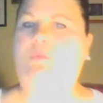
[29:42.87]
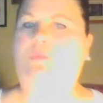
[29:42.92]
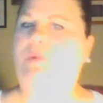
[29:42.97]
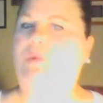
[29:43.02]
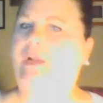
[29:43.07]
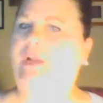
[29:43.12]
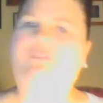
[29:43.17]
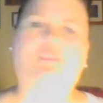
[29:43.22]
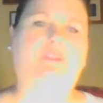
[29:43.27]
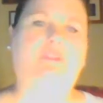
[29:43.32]

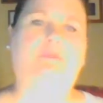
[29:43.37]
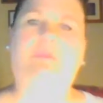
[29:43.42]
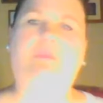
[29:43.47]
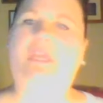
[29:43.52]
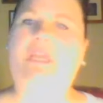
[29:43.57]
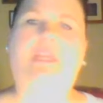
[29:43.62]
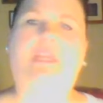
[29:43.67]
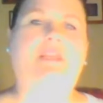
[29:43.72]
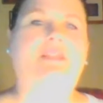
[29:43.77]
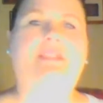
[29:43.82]
whatever the
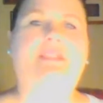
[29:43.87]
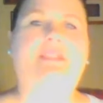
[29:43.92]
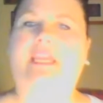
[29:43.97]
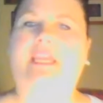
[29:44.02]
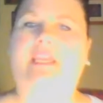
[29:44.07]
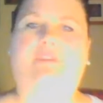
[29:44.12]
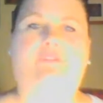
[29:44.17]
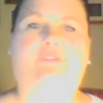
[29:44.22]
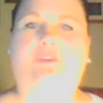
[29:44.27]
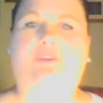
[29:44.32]
mean is they
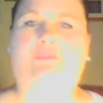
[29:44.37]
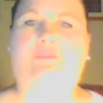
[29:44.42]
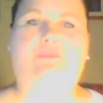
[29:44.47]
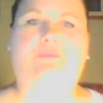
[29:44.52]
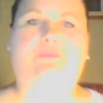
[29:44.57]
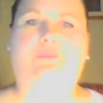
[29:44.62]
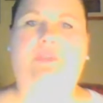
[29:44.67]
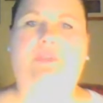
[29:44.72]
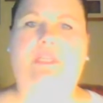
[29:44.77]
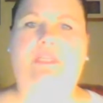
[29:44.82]
give you.
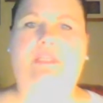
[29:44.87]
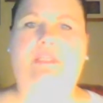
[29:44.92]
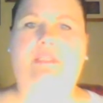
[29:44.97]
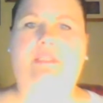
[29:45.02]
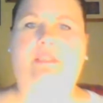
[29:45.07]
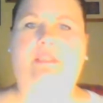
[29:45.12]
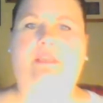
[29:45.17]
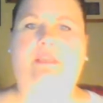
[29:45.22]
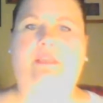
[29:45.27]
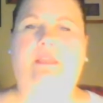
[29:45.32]

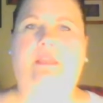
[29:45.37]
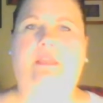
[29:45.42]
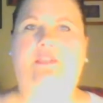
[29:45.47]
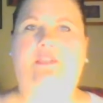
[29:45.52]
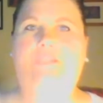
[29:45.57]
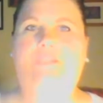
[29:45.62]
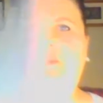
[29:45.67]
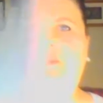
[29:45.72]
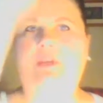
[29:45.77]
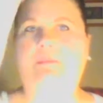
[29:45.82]

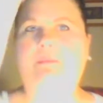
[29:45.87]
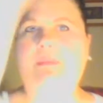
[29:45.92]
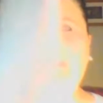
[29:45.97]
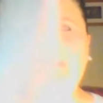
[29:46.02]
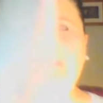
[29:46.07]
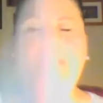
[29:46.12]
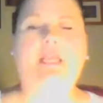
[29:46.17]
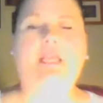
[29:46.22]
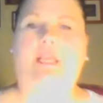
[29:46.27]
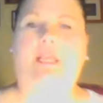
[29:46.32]
So it can
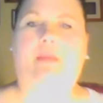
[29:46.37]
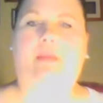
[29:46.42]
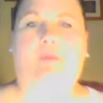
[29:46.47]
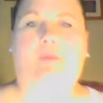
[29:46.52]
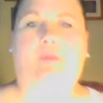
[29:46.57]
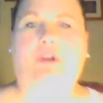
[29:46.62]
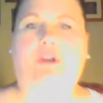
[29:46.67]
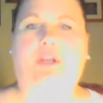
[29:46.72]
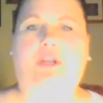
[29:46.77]
be any number.